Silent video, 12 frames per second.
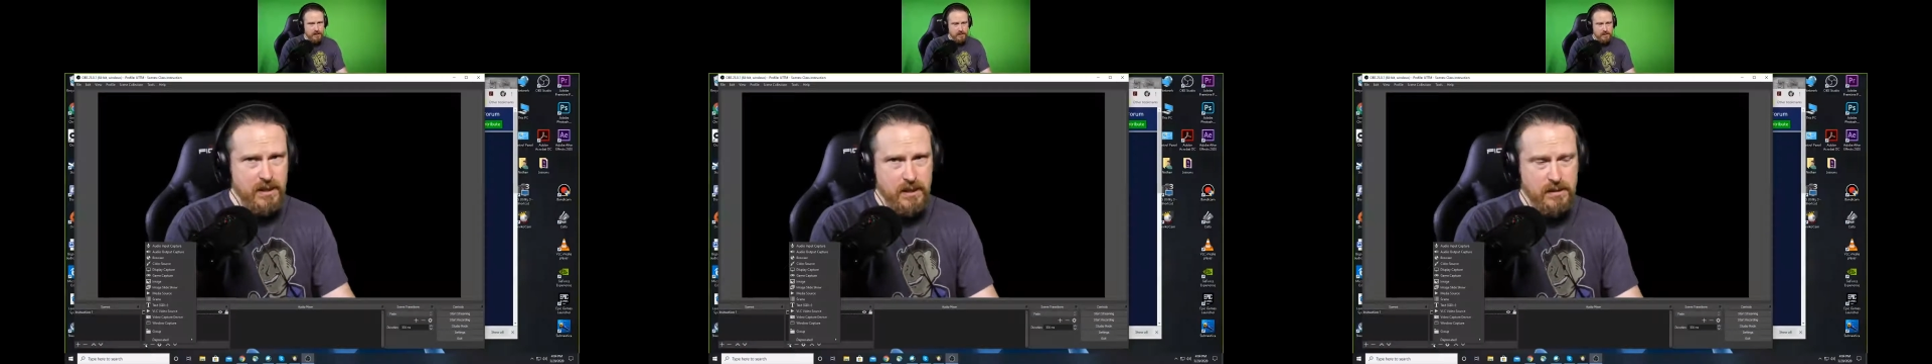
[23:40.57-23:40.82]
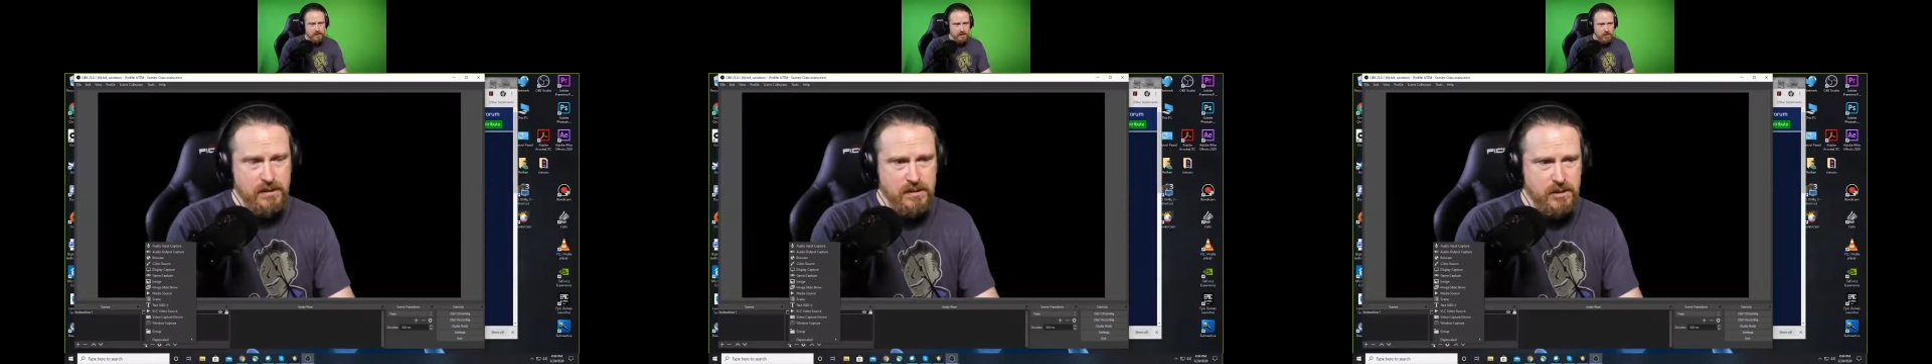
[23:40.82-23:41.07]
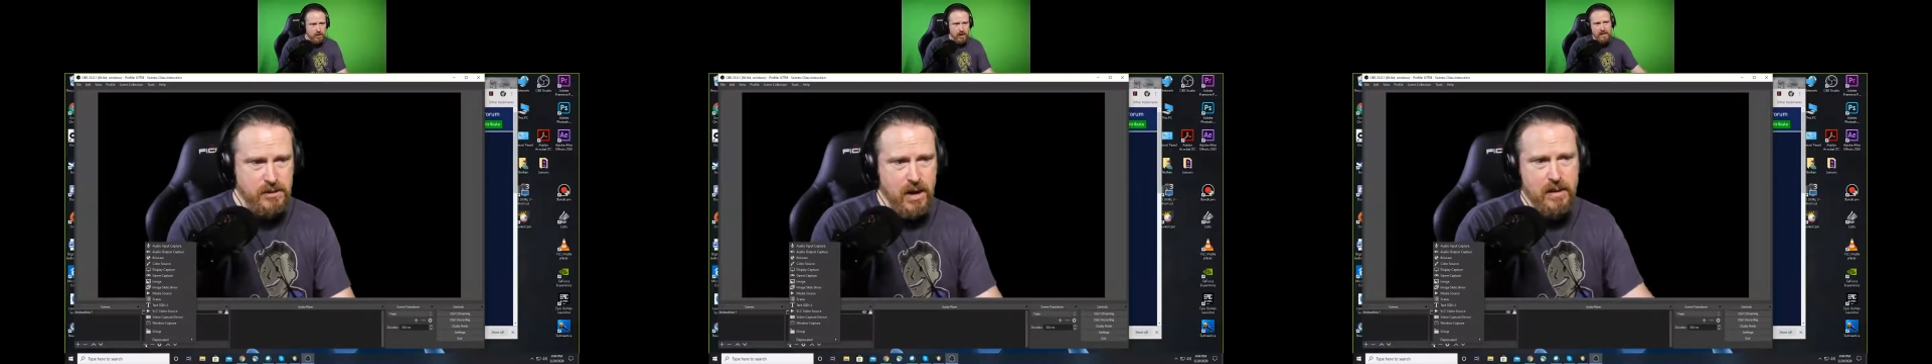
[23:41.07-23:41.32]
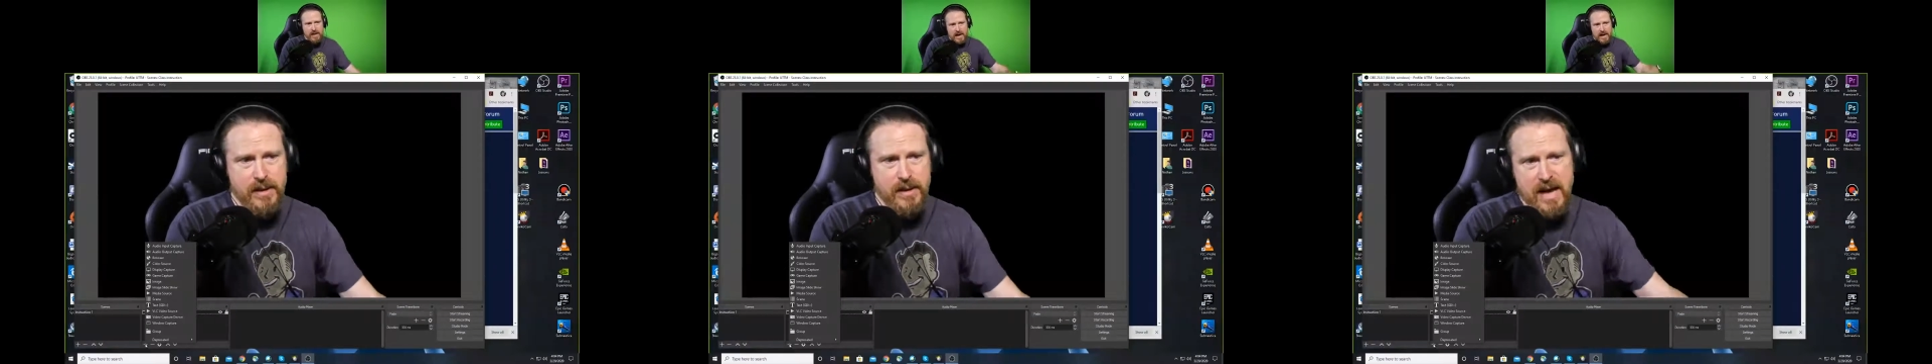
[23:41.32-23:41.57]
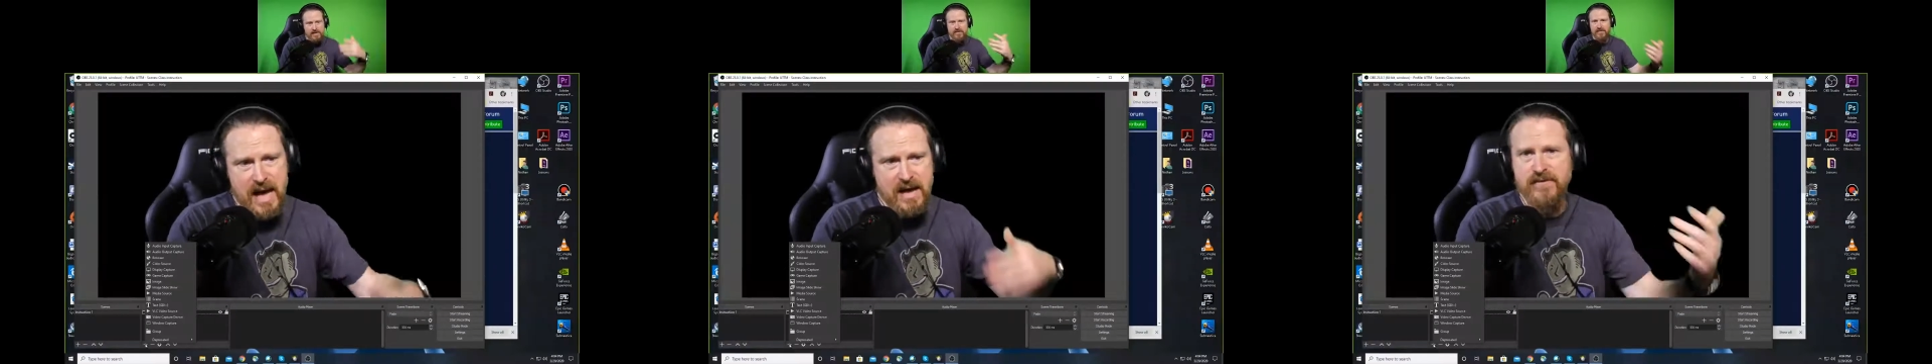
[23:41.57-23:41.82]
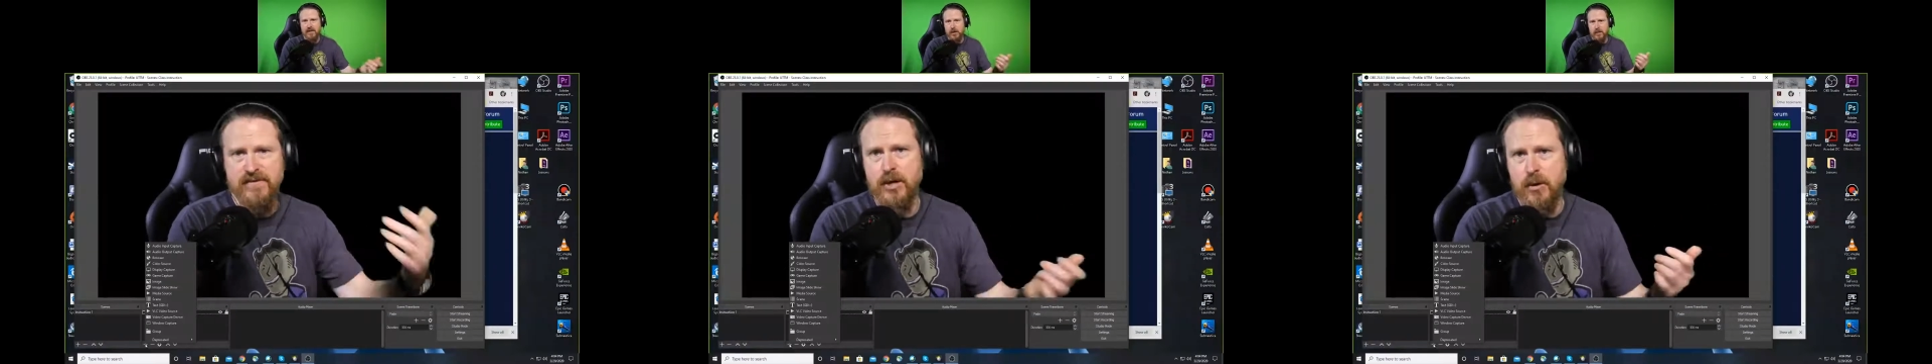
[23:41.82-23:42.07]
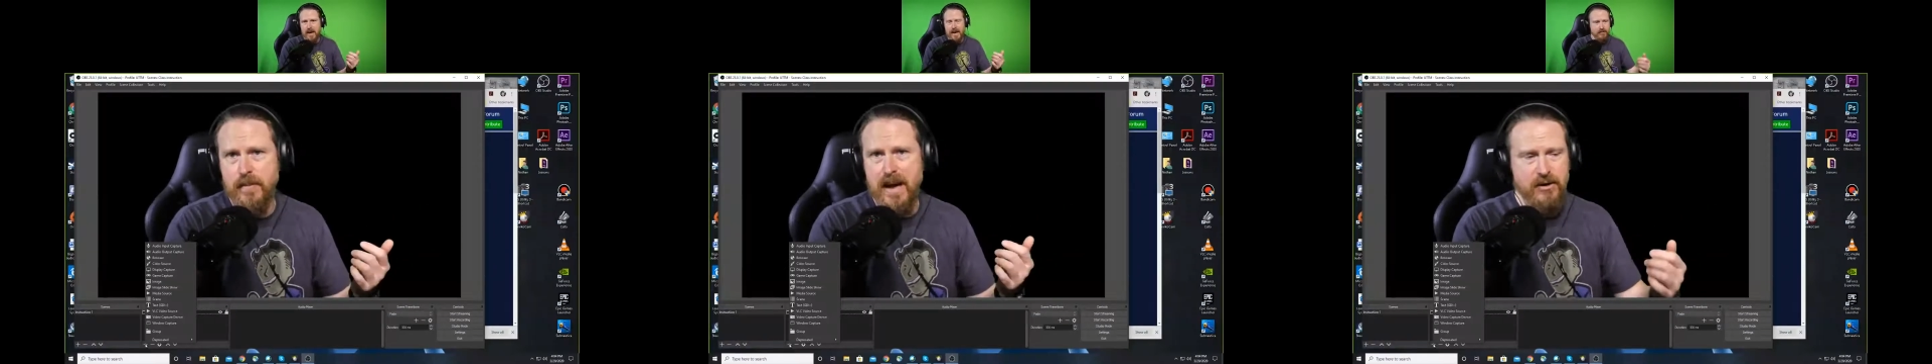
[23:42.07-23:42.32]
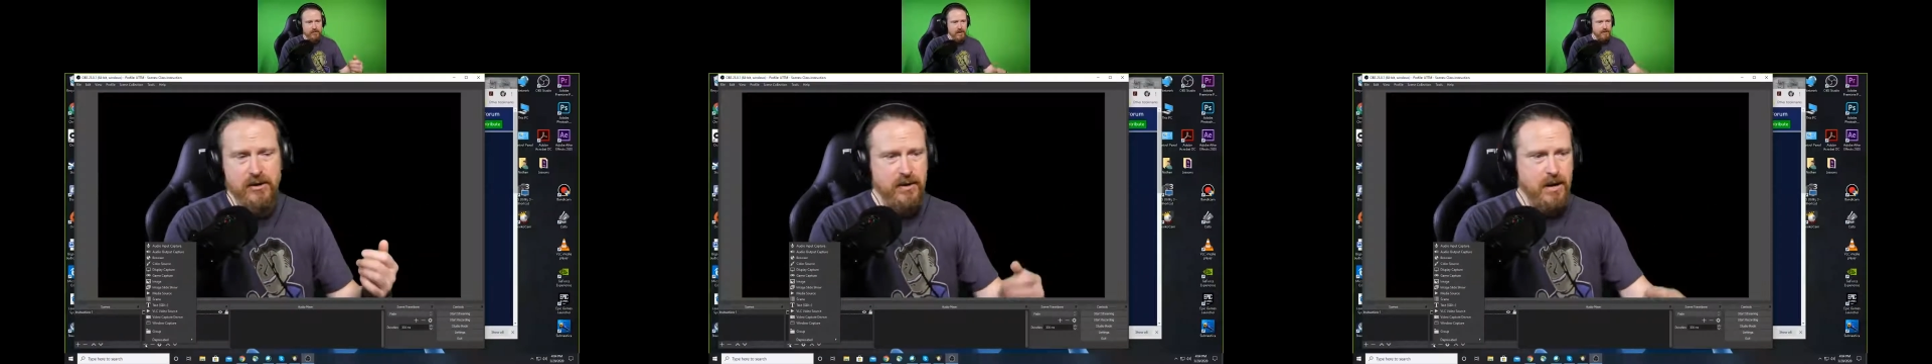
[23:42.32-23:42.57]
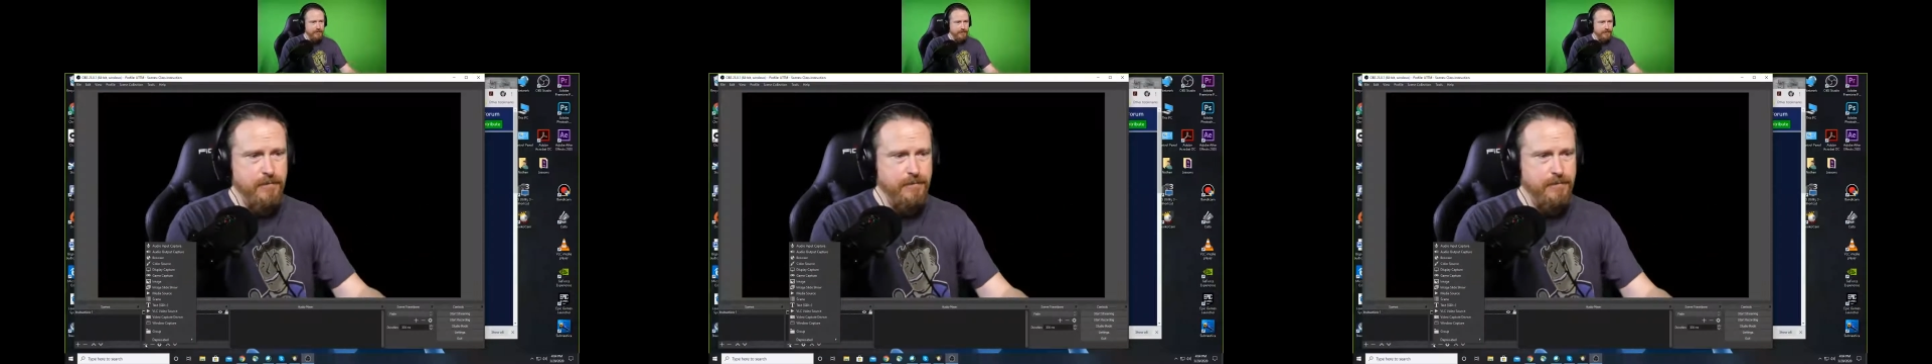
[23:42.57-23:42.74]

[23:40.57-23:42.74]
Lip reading: So I'm going to add a video background.